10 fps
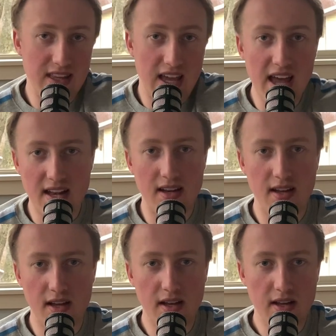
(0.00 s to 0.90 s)
the end,
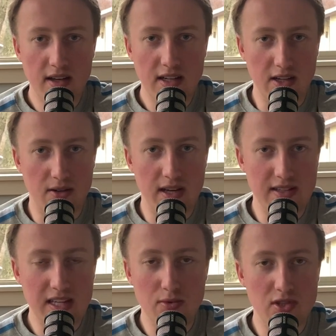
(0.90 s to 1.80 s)
you know, as
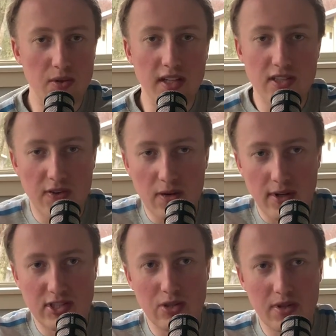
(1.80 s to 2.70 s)
he was doing his
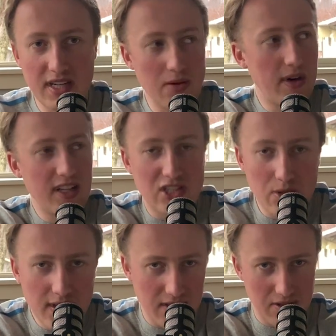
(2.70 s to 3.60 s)
farewell tour, he didn't want to do
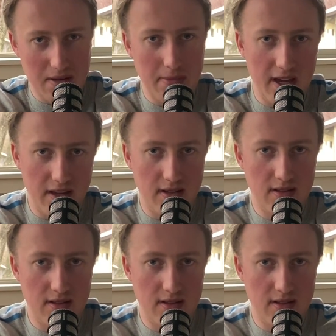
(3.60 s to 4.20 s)
it in Green Bay.